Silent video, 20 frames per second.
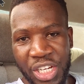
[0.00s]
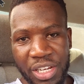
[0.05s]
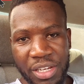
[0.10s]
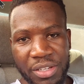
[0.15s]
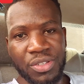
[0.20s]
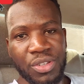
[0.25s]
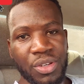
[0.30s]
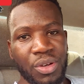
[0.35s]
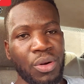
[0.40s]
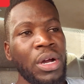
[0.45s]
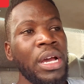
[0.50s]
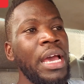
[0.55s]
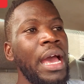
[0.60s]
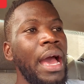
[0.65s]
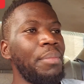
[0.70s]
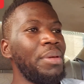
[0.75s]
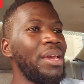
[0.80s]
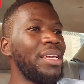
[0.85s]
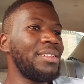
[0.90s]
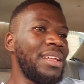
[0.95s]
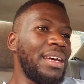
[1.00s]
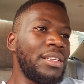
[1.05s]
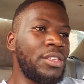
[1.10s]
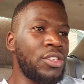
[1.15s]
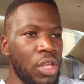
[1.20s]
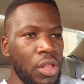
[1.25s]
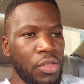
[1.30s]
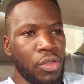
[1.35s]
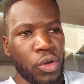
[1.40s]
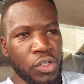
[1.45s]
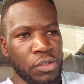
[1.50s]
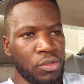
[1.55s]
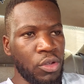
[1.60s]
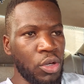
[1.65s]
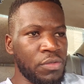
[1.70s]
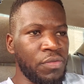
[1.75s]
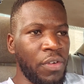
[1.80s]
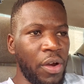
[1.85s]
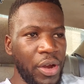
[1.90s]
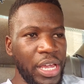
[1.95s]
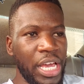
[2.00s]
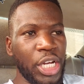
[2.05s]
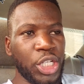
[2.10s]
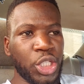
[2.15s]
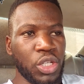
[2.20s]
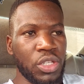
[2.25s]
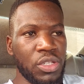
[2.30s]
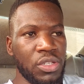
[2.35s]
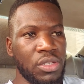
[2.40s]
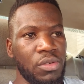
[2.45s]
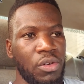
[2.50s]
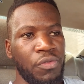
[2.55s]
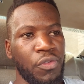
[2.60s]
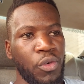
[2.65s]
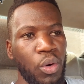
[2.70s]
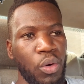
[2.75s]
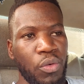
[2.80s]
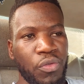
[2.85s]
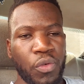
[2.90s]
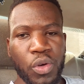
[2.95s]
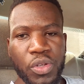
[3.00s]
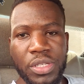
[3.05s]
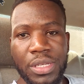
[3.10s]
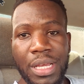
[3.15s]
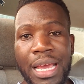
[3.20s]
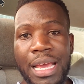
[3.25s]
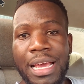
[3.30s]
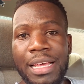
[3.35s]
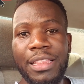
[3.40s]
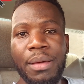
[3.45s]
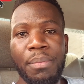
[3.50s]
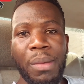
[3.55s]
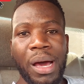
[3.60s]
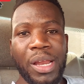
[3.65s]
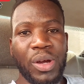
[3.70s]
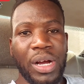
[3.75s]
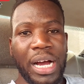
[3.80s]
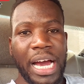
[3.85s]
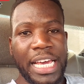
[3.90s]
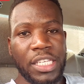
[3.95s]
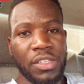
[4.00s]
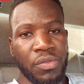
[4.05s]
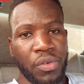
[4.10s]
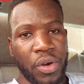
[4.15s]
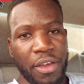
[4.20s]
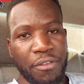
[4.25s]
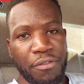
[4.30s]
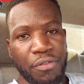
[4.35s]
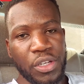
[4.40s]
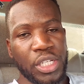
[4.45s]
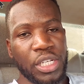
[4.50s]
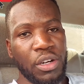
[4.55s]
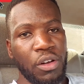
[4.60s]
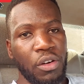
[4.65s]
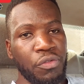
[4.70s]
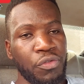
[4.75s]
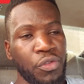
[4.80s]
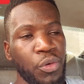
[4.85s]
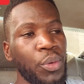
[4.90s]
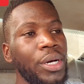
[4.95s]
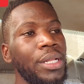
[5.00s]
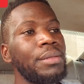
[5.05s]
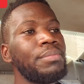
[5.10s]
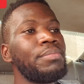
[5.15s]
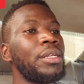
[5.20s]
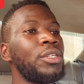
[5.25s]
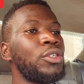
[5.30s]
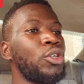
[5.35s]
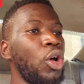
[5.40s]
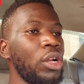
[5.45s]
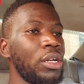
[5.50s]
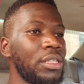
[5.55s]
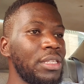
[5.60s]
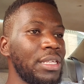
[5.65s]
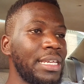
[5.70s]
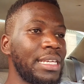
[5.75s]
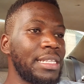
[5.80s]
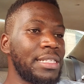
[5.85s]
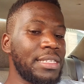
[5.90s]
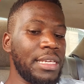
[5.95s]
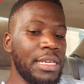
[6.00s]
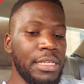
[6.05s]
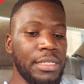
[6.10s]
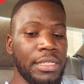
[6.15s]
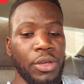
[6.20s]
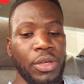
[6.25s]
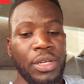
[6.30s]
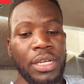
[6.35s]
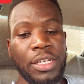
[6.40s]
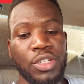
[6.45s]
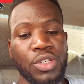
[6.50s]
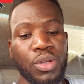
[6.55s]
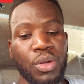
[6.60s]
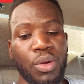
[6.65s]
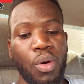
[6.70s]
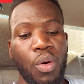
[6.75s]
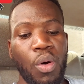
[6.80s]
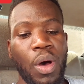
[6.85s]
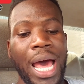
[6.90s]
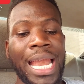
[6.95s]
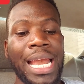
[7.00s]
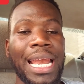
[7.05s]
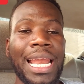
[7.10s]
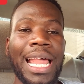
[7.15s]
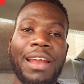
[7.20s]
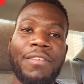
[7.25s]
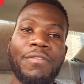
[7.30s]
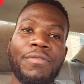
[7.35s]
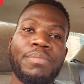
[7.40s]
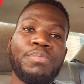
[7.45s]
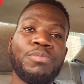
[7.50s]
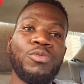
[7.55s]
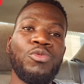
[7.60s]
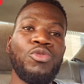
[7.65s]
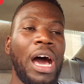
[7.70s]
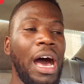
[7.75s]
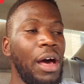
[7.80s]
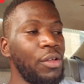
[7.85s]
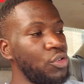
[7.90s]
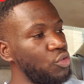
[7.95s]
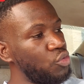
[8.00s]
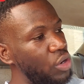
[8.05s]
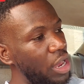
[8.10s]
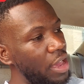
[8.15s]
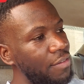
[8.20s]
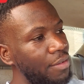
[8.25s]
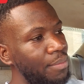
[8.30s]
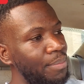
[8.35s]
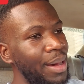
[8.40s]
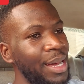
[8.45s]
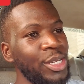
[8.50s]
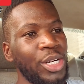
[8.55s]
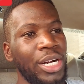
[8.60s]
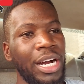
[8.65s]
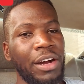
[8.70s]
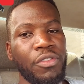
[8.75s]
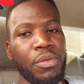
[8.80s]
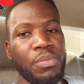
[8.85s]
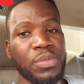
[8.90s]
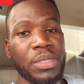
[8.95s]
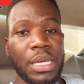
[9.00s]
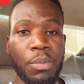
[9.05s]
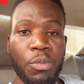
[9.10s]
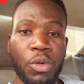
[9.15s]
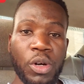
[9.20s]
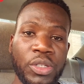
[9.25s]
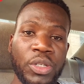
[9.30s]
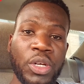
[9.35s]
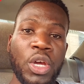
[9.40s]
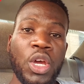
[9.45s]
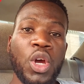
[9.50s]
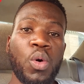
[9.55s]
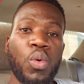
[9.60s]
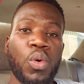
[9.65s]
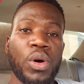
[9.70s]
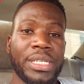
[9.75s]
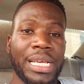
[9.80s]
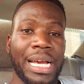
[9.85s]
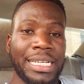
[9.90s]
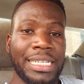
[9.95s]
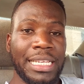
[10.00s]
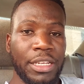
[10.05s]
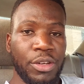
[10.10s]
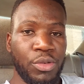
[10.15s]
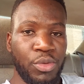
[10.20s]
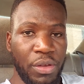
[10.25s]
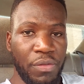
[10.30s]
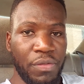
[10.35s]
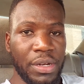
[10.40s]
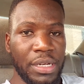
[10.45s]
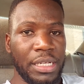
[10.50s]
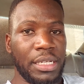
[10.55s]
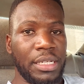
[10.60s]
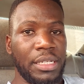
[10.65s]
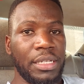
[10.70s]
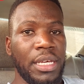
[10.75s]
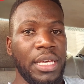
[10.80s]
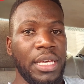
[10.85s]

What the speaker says: So, I mean, there's those variations. Of course, the manual car is very efficient on fuel. But don't think it's easier. You need to go and learn how to drive a manual car from someone who has actually driven it.